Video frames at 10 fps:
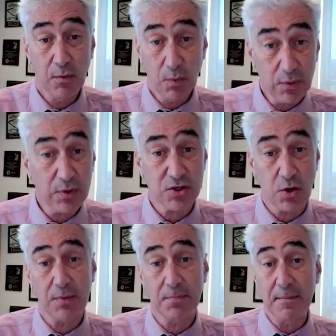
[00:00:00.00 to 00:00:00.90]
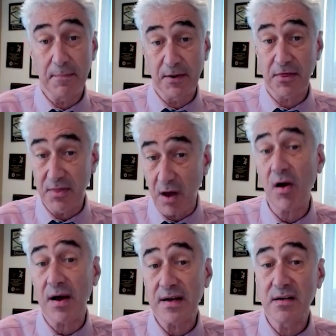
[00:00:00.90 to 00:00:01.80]
And we were showing by month
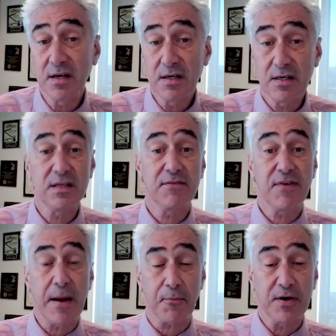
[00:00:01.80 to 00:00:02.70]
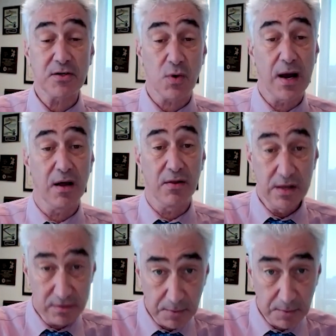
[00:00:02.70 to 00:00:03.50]
9 in the EVAPORATE trial,